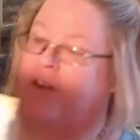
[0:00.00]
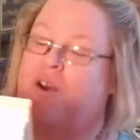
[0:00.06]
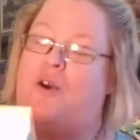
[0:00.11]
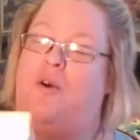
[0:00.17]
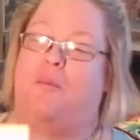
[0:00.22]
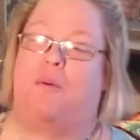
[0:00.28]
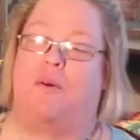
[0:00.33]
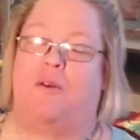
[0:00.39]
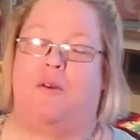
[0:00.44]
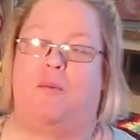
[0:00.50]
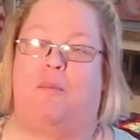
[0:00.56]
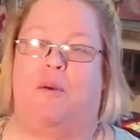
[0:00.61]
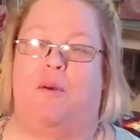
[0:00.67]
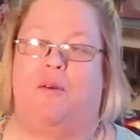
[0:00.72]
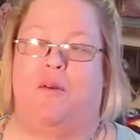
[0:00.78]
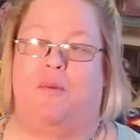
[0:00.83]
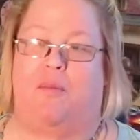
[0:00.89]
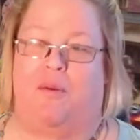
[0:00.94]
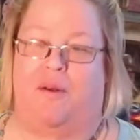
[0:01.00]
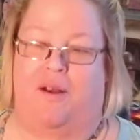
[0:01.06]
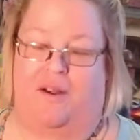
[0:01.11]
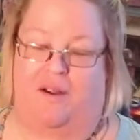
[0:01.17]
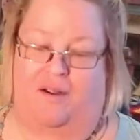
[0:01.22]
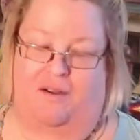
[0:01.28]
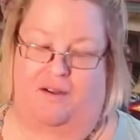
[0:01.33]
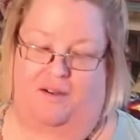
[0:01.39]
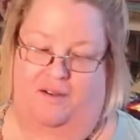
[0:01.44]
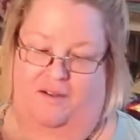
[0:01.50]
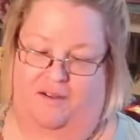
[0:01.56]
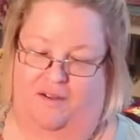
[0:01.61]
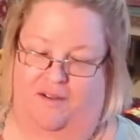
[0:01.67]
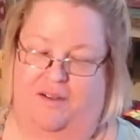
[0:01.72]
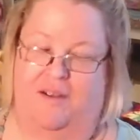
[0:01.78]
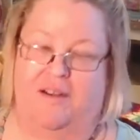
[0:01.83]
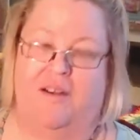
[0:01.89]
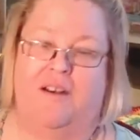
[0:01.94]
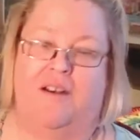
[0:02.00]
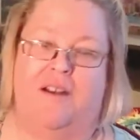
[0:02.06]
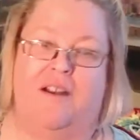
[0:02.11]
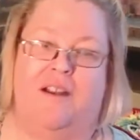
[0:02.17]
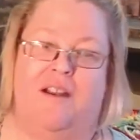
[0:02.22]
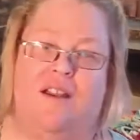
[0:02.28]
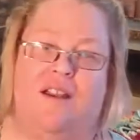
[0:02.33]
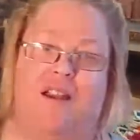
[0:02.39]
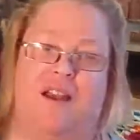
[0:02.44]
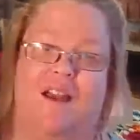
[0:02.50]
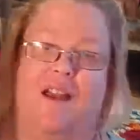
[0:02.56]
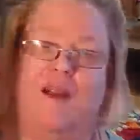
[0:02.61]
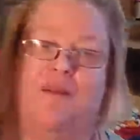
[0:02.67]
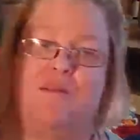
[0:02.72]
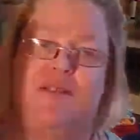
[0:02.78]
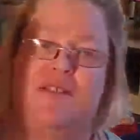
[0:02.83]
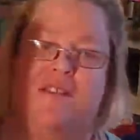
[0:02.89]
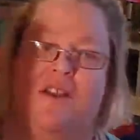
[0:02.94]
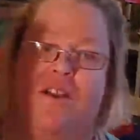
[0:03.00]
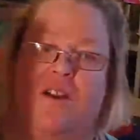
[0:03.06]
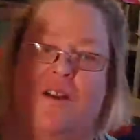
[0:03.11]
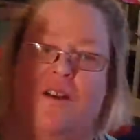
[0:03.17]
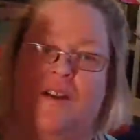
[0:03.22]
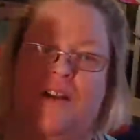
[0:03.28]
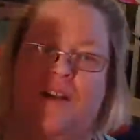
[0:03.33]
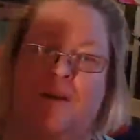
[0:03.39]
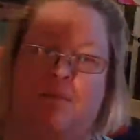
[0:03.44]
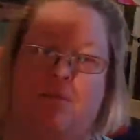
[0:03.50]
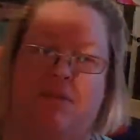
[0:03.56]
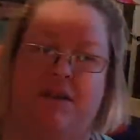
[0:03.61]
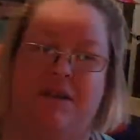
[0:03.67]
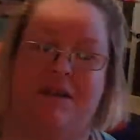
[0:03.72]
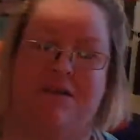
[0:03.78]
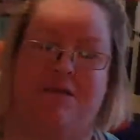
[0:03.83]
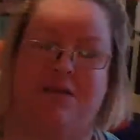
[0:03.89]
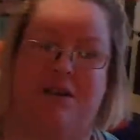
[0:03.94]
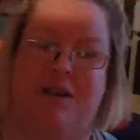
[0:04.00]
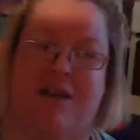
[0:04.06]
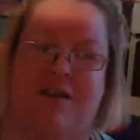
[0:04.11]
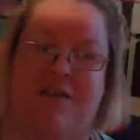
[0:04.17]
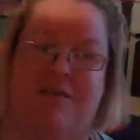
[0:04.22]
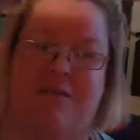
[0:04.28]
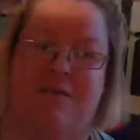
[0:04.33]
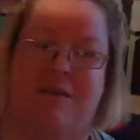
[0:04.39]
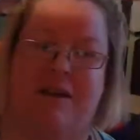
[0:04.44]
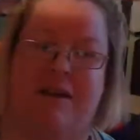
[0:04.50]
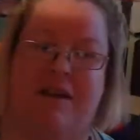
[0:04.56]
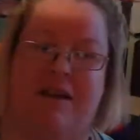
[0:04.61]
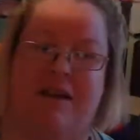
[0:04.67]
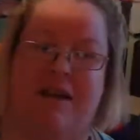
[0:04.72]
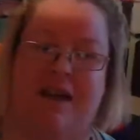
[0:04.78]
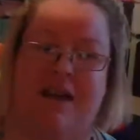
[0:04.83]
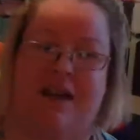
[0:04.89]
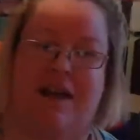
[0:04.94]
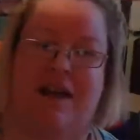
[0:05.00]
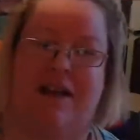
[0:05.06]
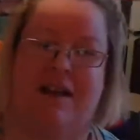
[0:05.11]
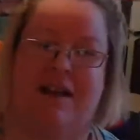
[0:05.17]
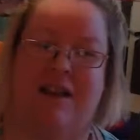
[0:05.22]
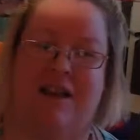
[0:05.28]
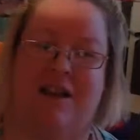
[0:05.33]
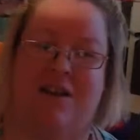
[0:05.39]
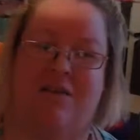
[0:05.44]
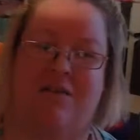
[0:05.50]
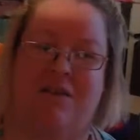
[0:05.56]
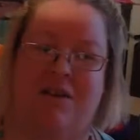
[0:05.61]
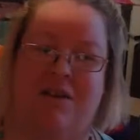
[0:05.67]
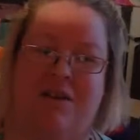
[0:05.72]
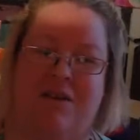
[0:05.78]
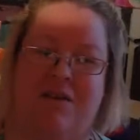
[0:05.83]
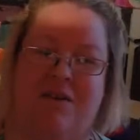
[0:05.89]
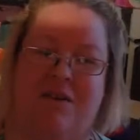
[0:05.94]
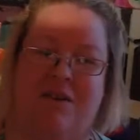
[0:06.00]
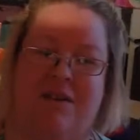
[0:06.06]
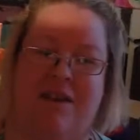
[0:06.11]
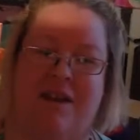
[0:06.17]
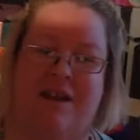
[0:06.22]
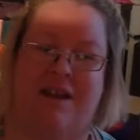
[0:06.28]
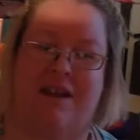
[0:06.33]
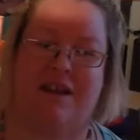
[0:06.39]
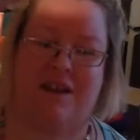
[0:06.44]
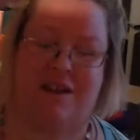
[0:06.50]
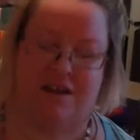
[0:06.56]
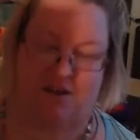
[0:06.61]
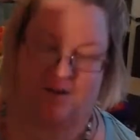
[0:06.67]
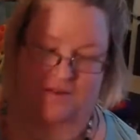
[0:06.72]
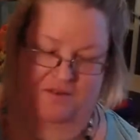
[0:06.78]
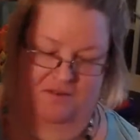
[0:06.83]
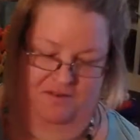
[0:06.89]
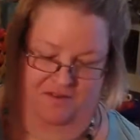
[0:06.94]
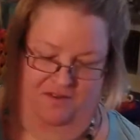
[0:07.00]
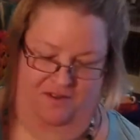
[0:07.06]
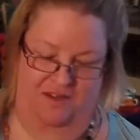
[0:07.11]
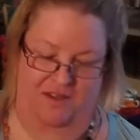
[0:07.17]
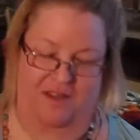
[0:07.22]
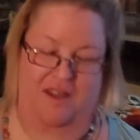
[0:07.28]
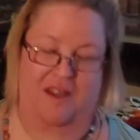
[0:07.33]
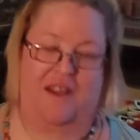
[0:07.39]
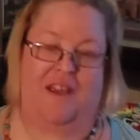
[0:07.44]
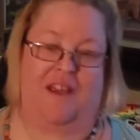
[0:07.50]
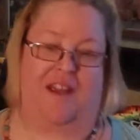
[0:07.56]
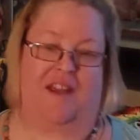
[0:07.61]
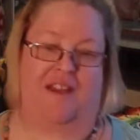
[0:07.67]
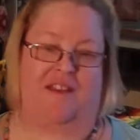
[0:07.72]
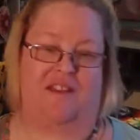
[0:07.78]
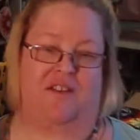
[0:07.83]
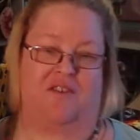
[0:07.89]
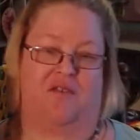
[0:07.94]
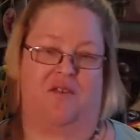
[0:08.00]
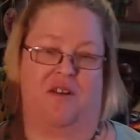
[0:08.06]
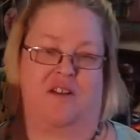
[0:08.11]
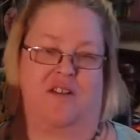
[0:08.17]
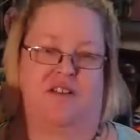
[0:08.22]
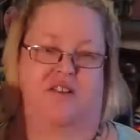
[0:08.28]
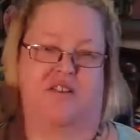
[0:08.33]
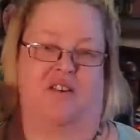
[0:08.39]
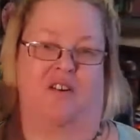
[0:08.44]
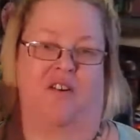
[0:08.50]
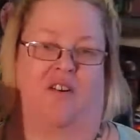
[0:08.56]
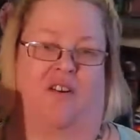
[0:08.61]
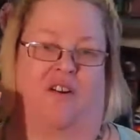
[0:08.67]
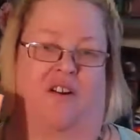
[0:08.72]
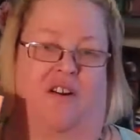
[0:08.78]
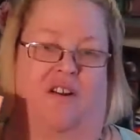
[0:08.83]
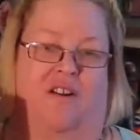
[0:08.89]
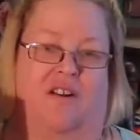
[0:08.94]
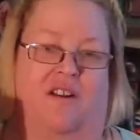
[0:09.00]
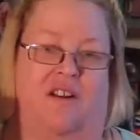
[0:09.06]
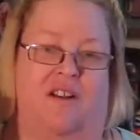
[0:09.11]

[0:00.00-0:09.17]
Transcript: Ho'oponopono prayer. I'm sorry. Please forgive me. I love you. Thank you. And then trust your heart.